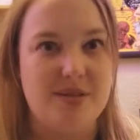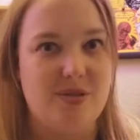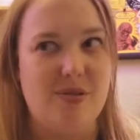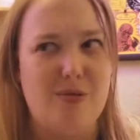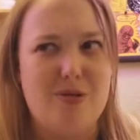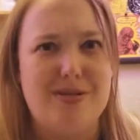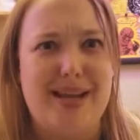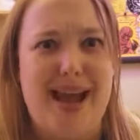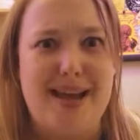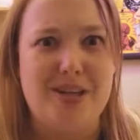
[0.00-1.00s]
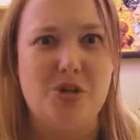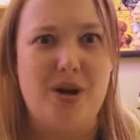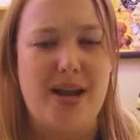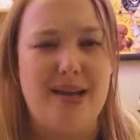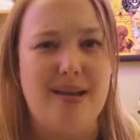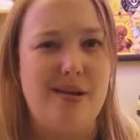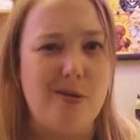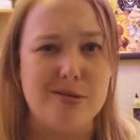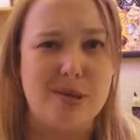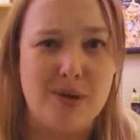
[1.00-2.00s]
So of course I had to try it, and of
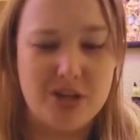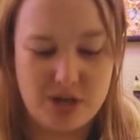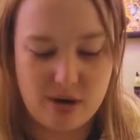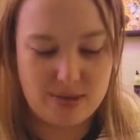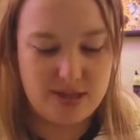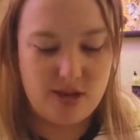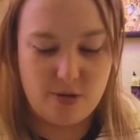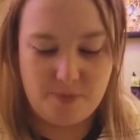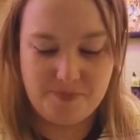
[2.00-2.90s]
course I wanted to share with you.